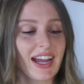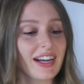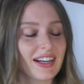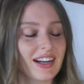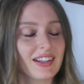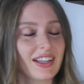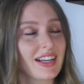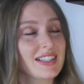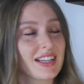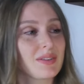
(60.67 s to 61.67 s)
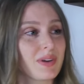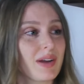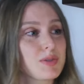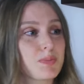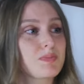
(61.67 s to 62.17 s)
And like I said, when I
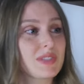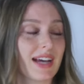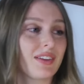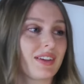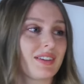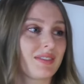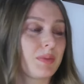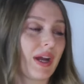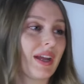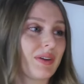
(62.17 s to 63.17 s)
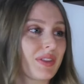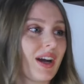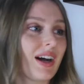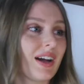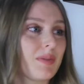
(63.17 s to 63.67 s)
was telling, praying with
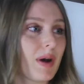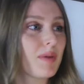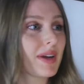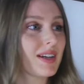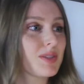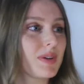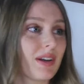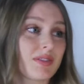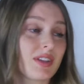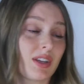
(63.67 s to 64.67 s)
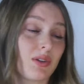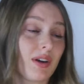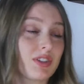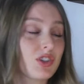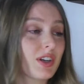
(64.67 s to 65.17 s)
God about my husband, I was like, you
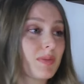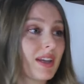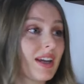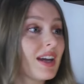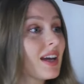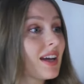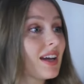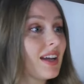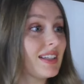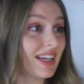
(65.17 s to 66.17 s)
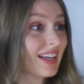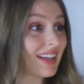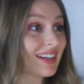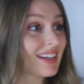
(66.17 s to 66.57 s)
have to trick me. He did.